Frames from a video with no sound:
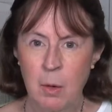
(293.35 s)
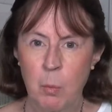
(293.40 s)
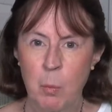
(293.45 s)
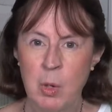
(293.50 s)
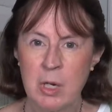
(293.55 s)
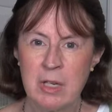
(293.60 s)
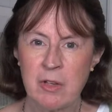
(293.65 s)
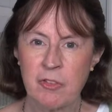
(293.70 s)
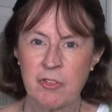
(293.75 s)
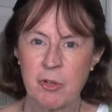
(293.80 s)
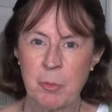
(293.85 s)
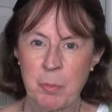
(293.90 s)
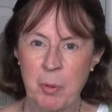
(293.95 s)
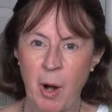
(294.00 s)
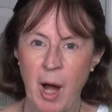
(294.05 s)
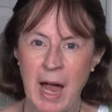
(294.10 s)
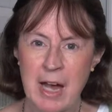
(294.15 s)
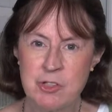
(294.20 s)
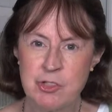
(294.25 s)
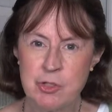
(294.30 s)
Would it
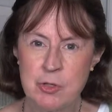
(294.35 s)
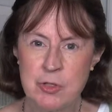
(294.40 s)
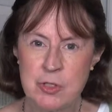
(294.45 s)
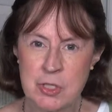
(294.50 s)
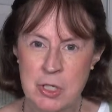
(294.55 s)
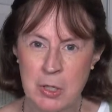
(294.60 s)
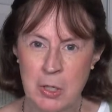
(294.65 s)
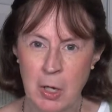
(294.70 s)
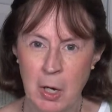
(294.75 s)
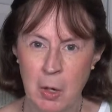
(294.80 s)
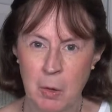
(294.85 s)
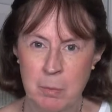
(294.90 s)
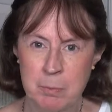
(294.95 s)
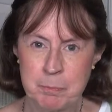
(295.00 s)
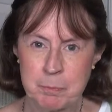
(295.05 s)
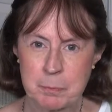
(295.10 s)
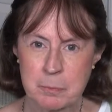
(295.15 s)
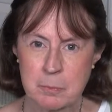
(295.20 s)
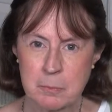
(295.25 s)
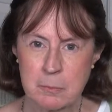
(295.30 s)
surprise you to
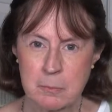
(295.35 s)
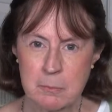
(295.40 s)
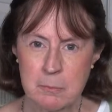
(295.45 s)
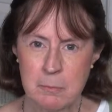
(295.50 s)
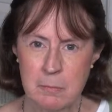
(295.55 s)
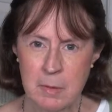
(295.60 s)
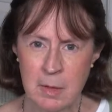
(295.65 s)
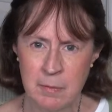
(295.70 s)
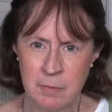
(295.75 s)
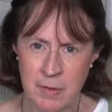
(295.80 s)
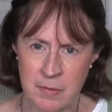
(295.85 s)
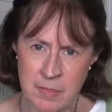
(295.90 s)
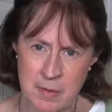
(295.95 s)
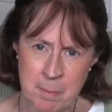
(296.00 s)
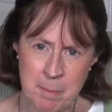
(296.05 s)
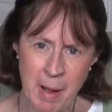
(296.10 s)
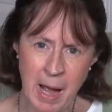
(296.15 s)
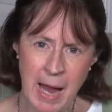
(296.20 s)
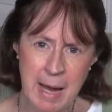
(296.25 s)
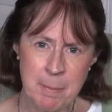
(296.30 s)
know that
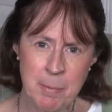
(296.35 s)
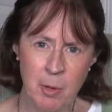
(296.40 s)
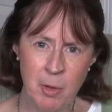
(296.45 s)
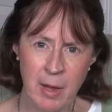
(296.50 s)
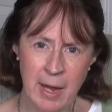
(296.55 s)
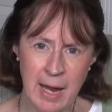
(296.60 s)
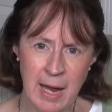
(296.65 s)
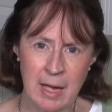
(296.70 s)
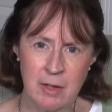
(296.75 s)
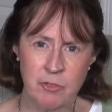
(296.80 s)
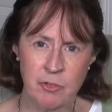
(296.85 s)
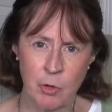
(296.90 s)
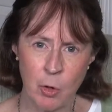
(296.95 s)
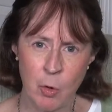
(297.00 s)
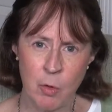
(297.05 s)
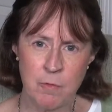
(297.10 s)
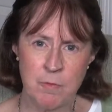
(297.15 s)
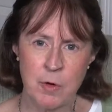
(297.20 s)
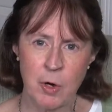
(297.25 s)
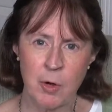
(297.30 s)
the Bible has
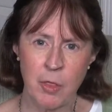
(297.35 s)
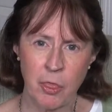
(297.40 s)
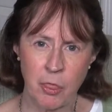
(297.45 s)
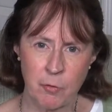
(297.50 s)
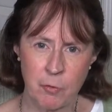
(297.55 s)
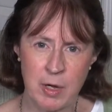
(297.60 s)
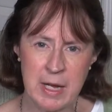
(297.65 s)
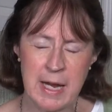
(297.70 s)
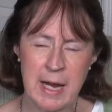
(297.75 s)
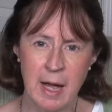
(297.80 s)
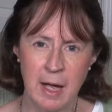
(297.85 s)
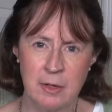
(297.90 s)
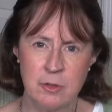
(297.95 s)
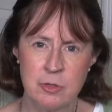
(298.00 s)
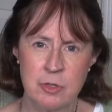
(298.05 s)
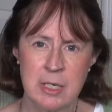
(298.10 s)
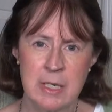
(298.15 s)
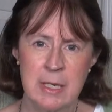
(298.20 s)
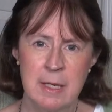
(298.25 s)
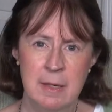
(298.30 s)
over
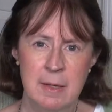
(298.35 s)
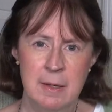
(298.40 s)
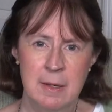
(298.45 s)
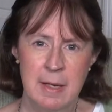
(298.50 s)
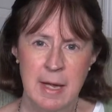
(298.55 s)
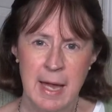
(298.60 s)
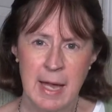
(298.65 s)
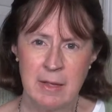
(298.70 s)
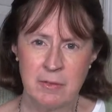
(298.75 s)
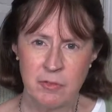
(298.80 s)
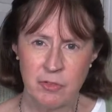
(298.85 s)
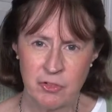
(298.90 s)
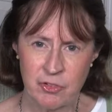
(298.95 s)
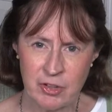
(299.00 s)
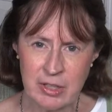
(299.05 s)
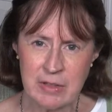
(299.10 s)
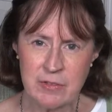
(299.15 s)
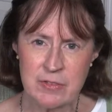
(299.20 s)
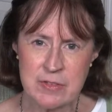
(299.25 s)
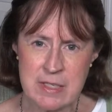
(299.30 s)

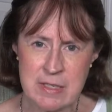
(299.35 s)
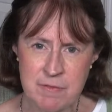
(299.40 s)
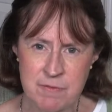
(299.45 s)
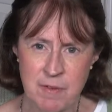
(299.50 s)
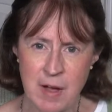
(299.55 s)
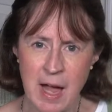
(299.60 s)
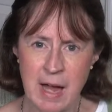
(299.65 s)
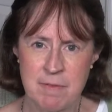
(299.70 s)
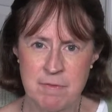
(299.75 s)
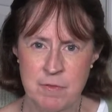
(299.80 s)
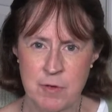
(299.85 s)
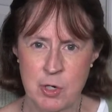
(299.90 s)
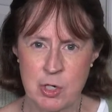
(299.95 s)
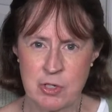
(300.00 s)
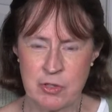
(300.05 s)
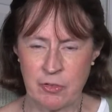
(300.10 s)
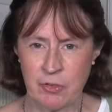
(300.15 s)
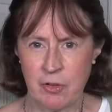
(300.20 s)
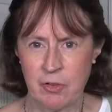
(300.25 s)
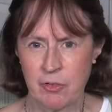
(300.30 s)
365
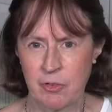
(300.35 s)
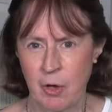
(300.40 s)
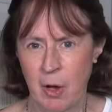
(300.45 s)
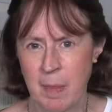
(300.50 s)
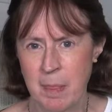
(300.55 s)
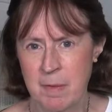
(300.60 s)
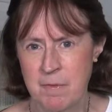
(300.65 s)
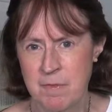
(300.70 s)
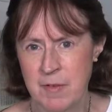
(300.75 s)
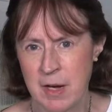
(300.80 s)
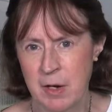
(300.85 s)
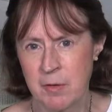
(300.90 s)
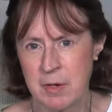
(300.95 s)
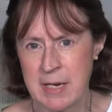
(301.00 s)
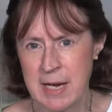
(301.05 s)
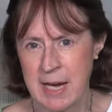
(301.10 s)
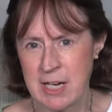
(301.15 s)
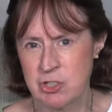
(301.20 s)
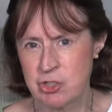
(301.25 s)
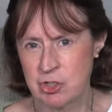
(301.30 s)
verses on the
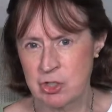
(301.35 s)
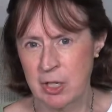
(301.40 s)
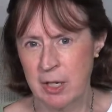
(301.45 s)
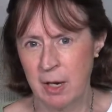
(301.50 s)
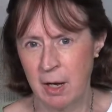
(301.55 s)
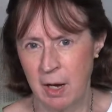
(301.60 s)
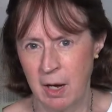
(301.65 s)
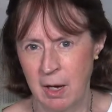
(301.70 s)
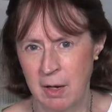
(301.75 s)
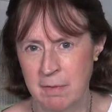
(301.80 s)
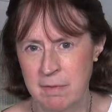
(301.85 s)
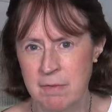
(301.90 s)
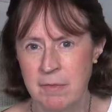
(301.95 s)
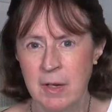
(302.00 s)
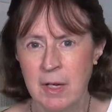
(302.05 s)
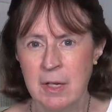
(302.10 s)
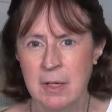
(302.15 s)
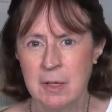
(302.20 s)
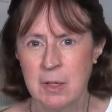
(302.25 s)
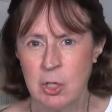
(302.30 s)
variation
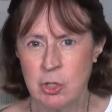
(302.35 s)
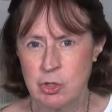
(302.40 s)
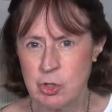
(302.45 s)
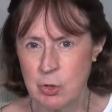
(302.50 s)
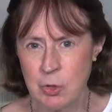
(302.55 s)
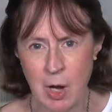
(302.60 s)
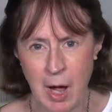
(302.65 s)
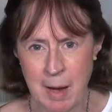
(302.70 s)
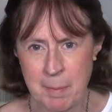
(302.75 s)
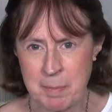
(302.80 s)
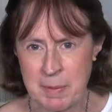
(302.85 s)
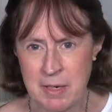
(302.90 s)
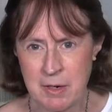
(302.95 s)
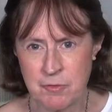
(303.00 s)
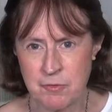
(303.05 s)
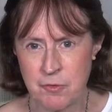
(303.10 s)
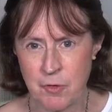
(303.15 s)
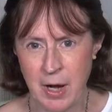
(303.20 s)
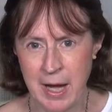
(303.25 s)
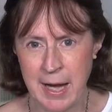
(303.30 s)
of do not be
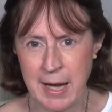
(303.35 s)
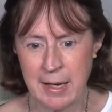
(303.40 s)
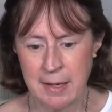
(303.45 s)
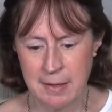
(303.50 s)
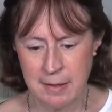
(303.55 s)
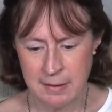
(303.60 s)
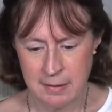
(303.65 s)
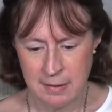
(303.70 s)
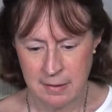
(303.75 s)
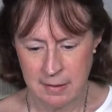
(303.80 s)
afraid